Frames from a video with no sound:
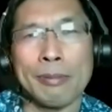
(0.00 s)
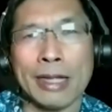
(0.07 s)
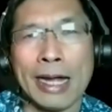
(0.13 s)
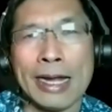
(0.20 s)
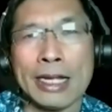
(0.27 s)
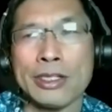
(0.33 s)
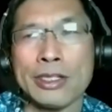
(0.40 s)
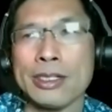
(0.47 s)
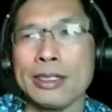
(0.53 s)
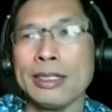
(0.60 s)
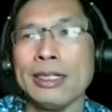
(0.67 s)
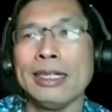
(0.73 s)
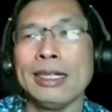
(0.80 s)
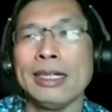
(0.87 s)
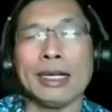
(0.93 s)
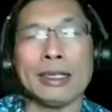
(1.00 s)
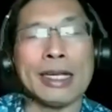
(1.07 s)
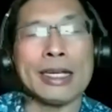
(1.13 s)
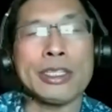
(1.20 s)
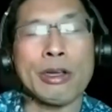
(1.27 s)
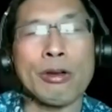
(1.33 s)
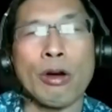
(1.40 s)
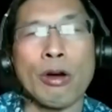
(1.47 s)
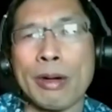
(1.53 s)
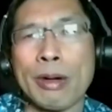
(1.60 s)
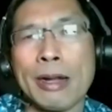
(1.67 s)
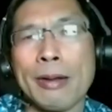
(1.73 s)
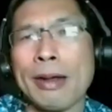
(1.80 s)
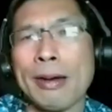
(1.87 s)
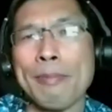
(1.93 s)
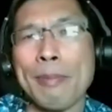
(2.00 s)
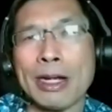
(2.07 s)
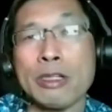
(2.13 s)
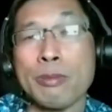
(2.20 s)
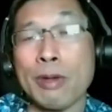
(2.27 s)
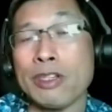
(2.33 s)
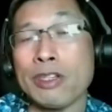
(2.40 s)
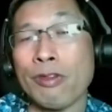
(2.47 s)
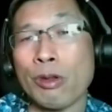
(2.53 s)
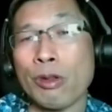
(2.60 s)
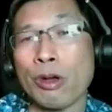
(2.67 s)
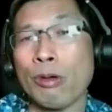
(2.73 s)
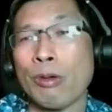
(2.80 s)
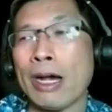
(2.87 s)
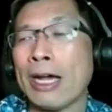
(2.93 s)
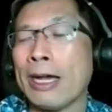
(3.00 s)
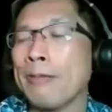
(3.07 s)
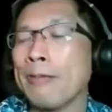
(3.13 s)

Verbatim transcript: planets unless they orbit uh, much, much further away.